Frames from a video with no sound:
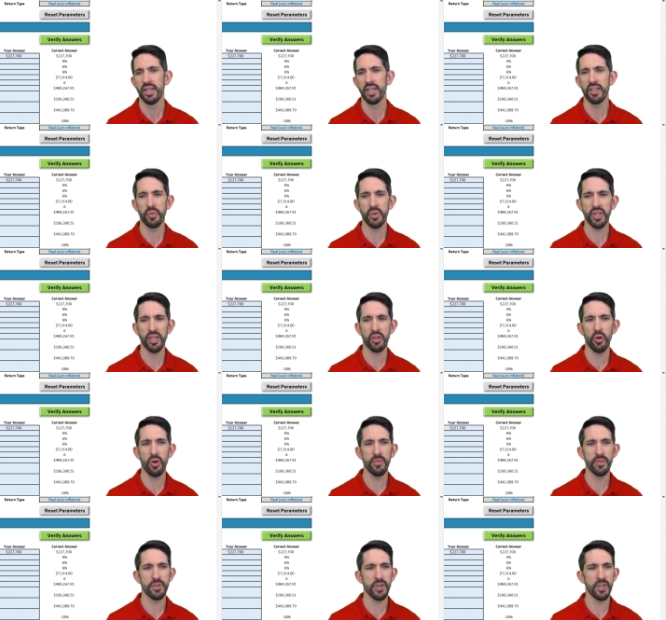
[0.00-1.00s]
then we could go
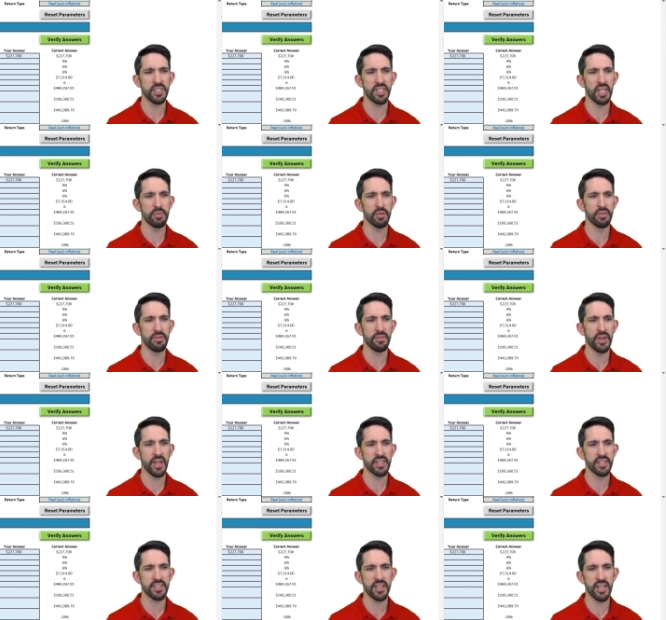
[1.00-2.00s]
over to our table and
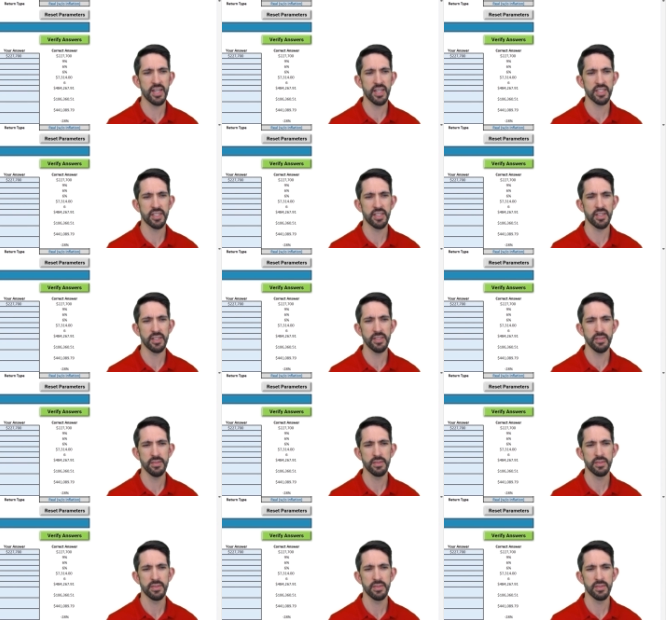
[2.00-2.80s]
find stocks here,